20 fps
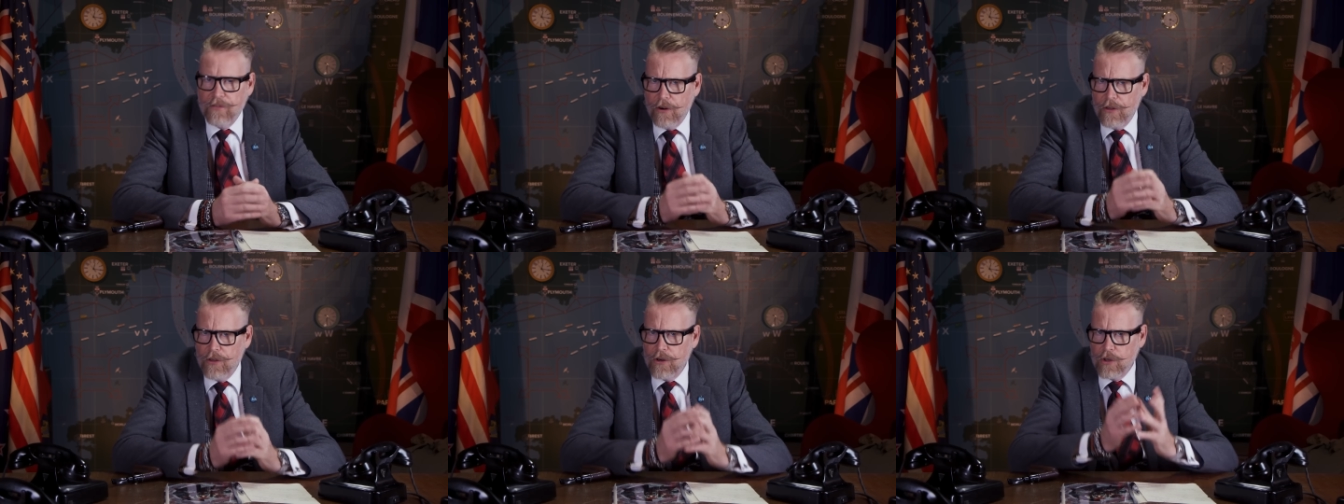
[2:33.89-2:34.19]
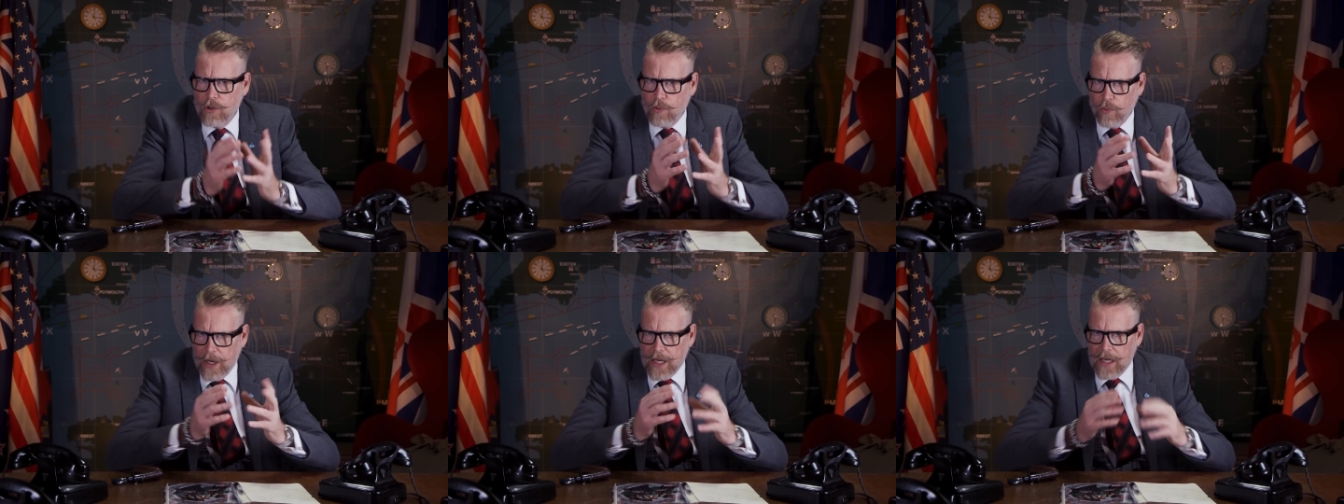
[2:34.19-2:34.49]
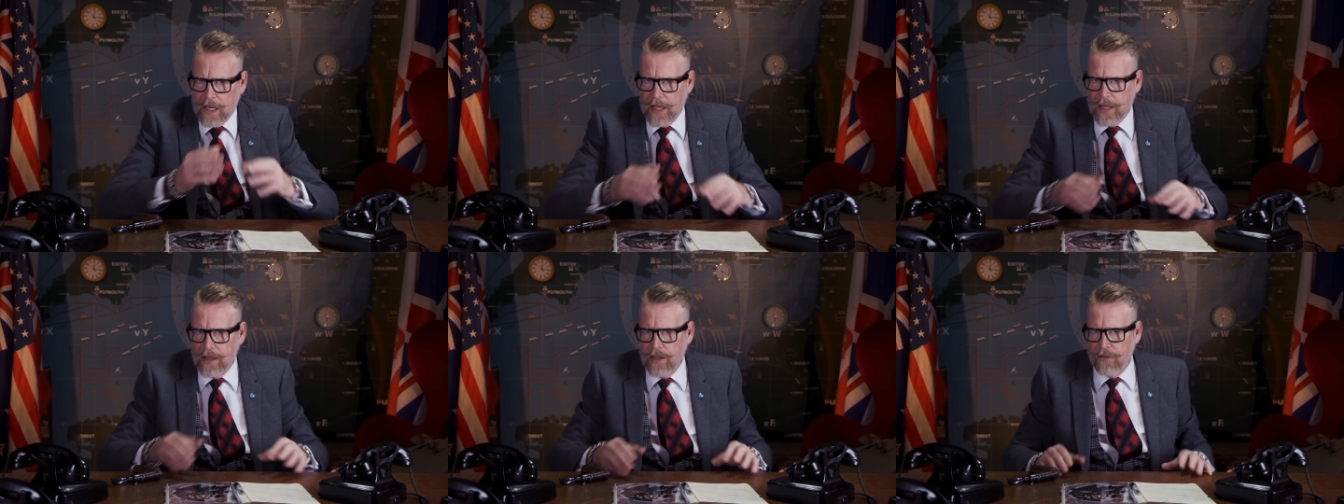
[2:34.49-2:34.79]
further
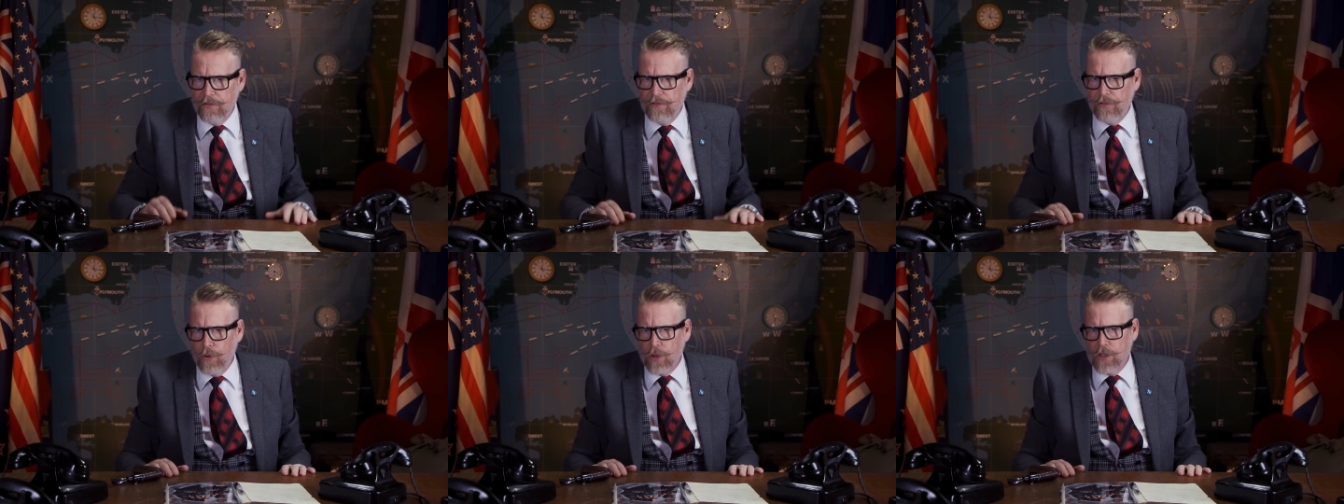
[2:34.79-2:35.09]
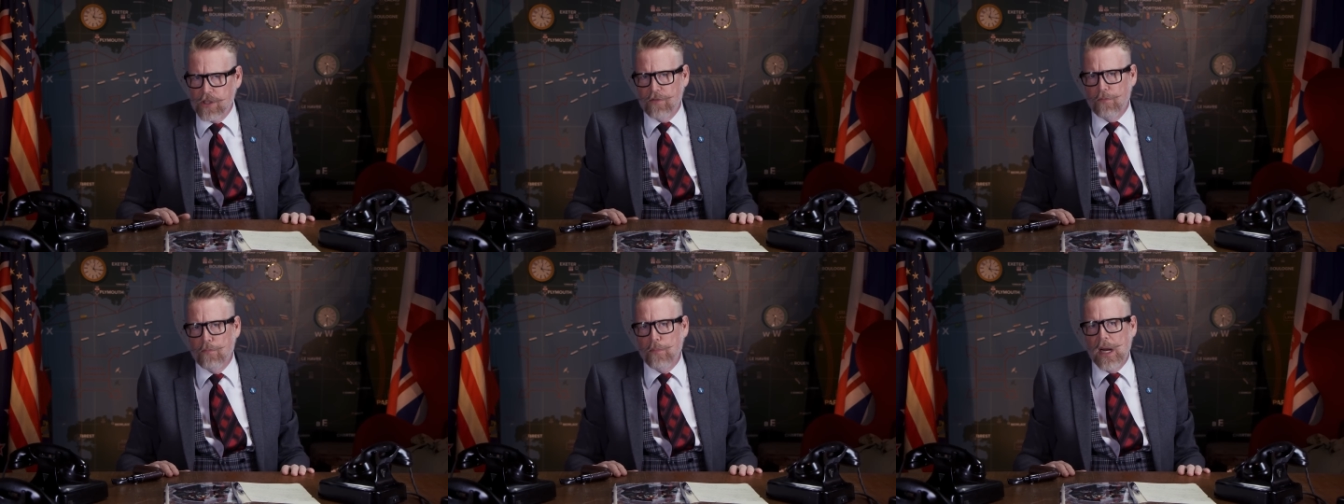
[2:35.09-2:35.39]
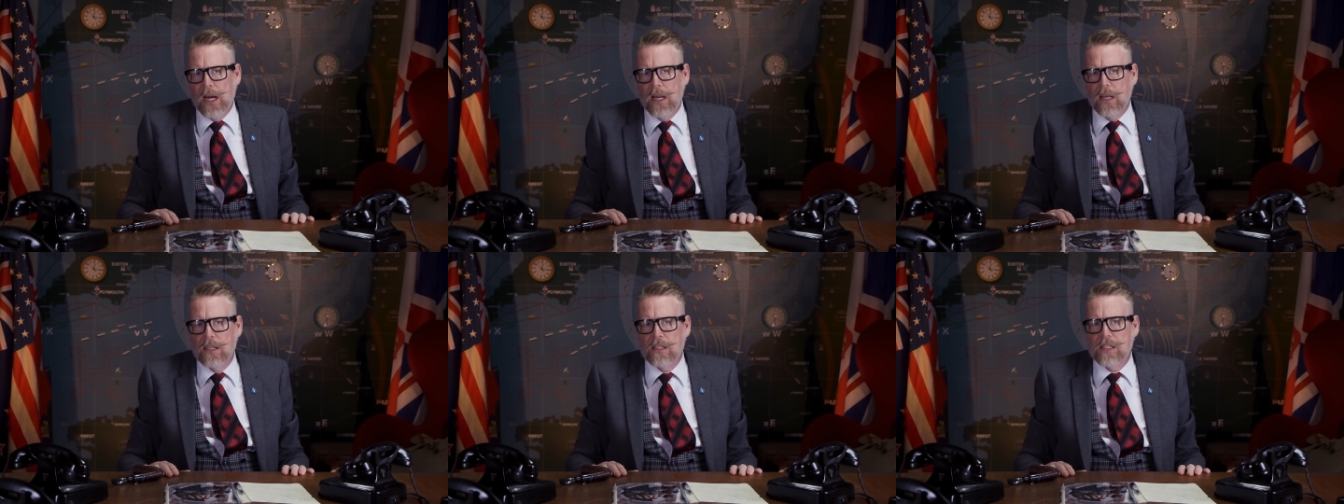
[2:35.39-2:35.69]
dwindling their force of
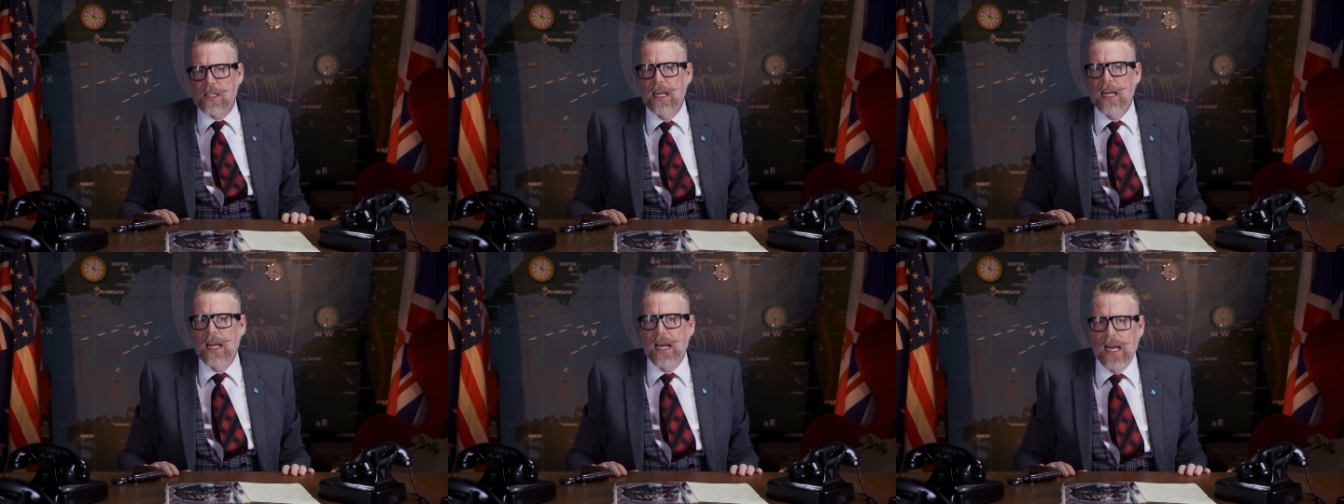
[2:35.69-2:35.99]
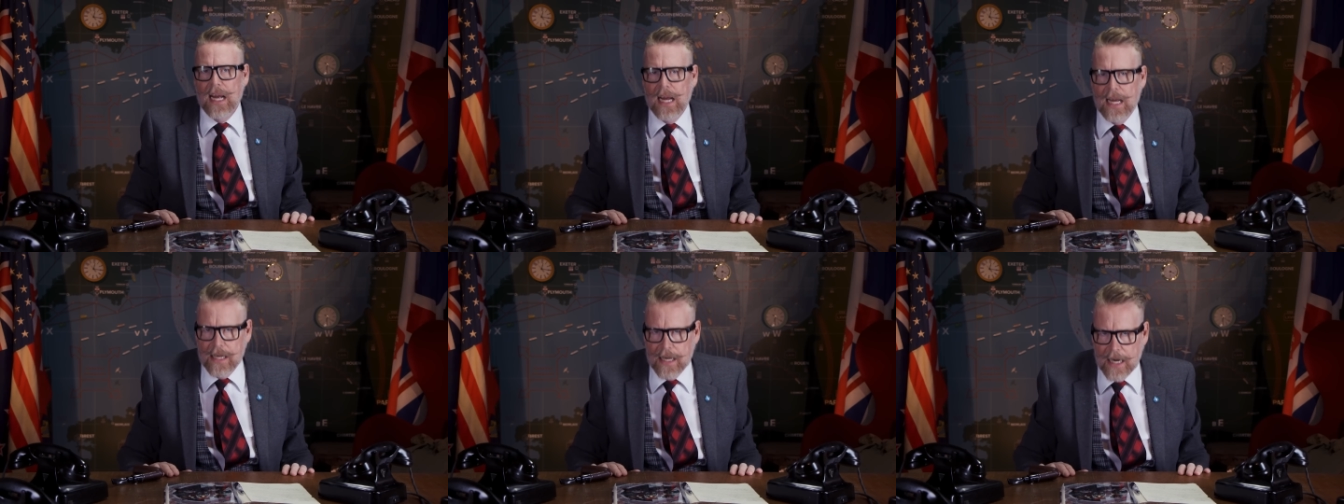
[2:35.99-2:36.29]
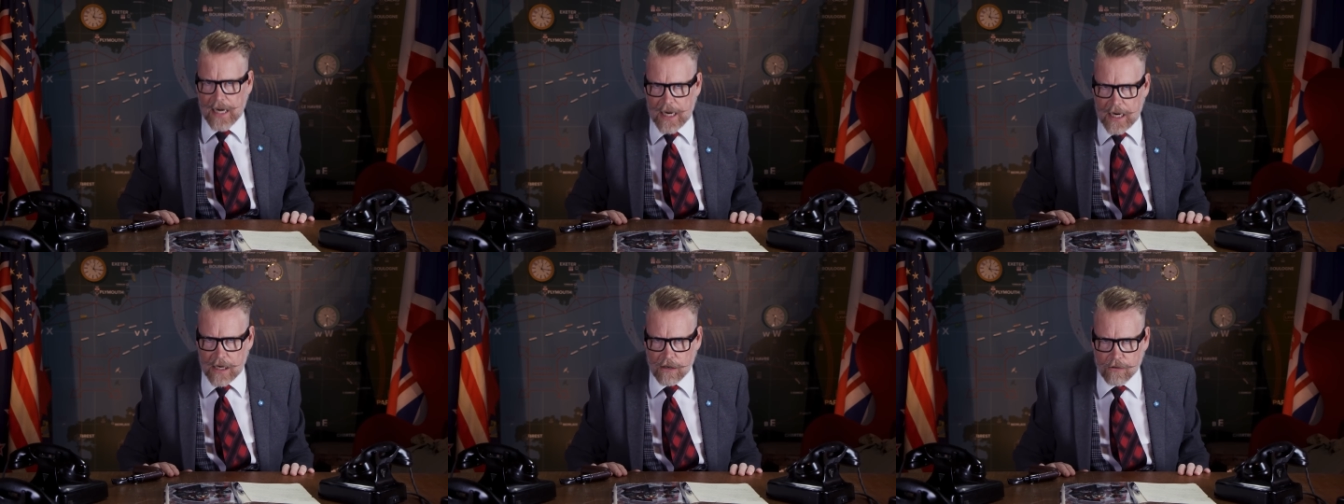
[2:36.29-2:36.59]
pilots
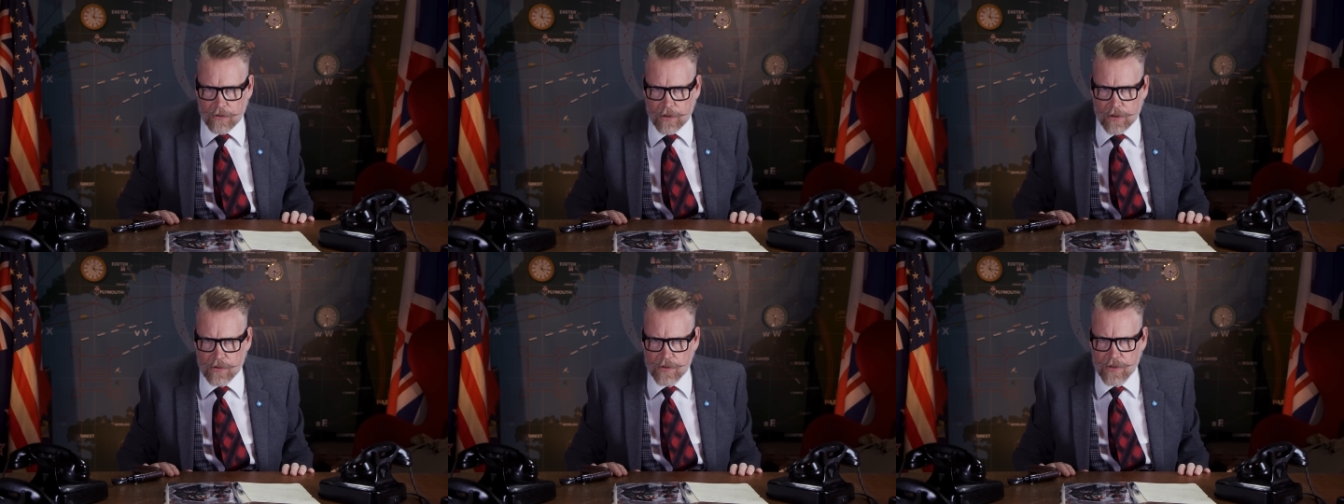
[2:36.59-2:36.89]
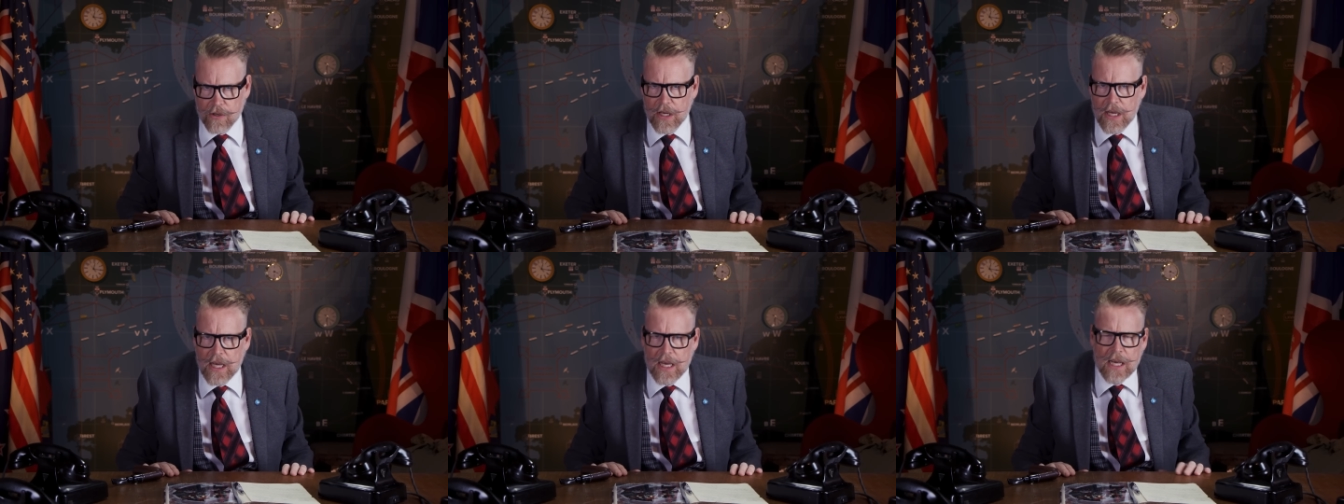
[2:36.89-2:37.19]
and air crews.